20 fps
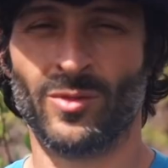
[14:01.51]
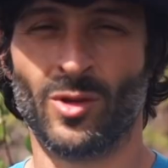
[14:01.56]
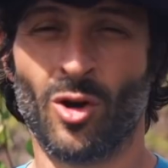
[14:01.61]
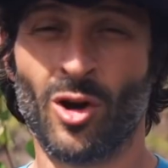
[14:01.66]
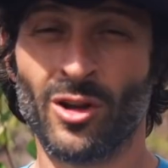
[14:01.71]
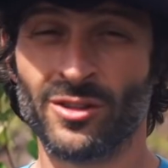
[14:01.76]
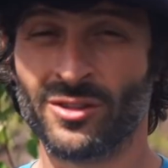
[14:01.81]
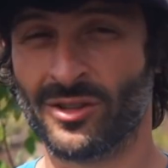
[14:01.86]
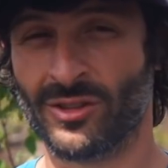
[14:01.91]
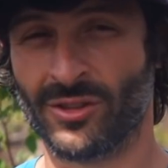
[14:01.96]

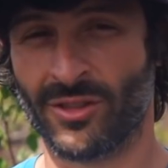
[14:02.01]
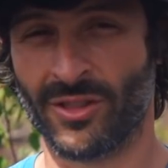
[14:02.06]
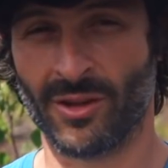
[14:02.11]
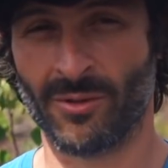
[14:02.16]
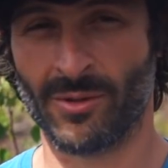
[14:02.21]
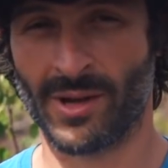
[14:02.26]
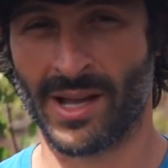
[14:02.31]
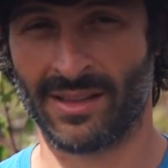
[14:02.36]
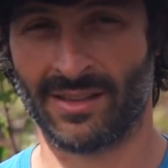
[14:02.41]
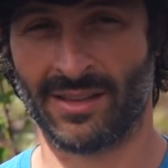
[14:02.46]
Also, a thing
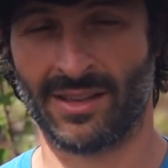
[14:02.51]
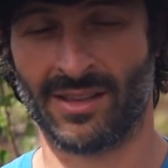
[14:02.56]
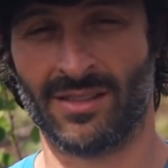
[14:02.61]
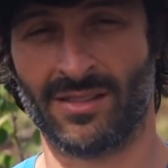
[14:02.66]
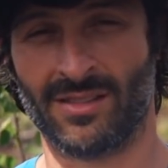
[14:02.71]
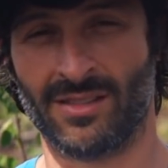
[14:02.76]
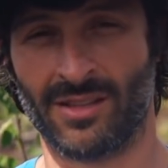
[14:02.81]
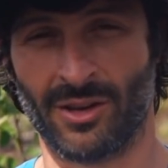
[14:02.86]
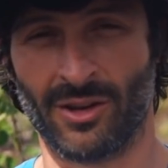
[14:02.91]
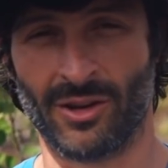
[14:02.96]
we have to
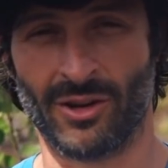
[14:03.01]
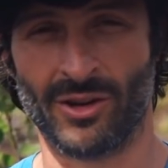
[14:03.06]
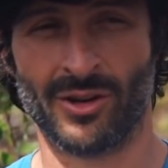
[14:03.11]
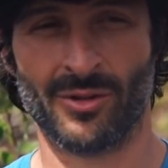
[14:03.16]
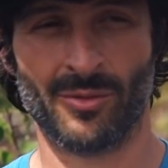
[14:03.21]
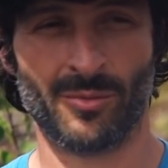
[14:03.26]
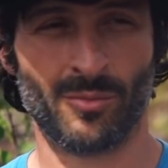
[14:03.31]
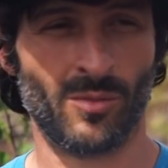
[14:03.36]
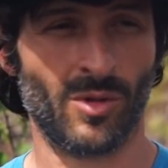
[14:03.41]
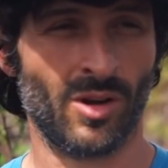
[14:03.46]
consider